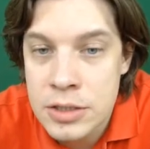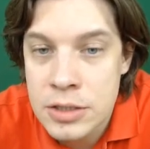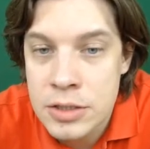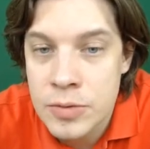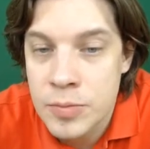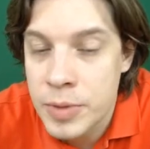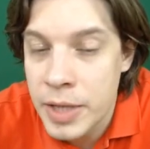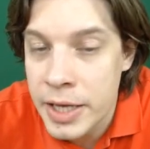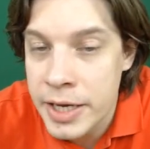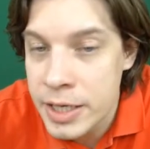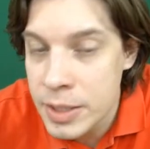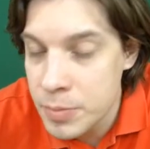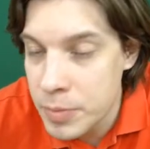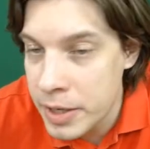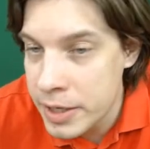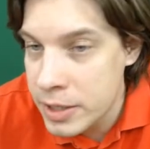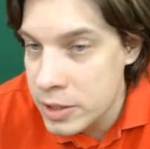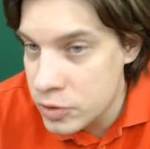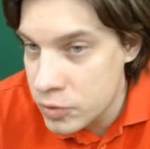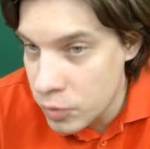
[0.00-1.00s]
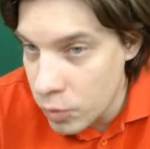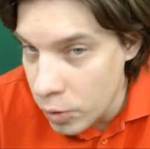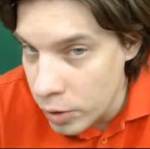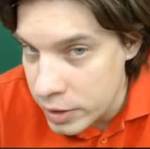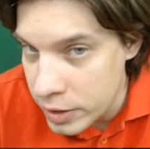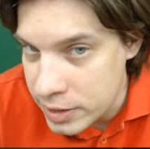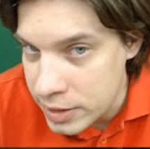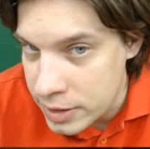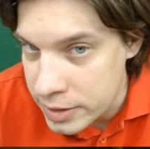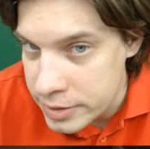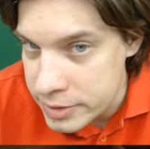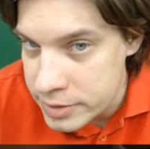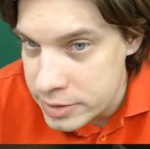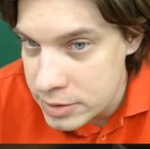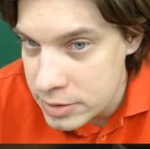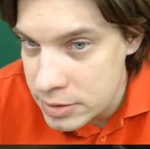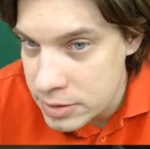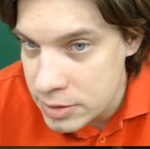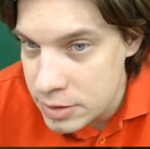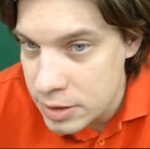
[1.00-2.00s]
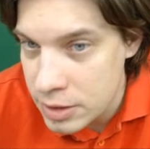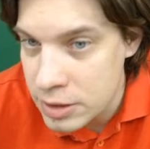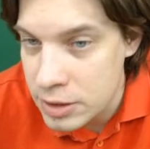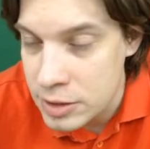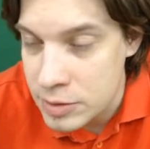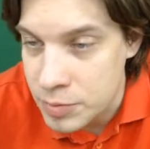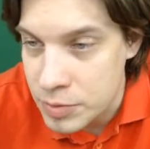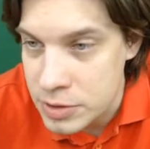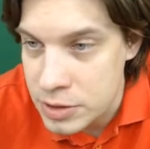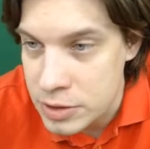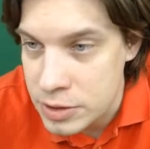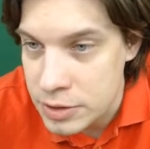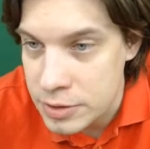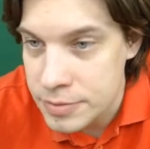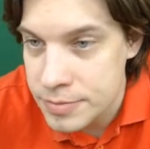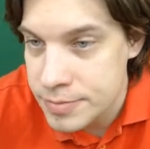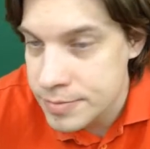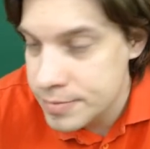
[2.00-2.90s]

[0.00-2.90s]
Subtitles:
black can make a draw at least in this position.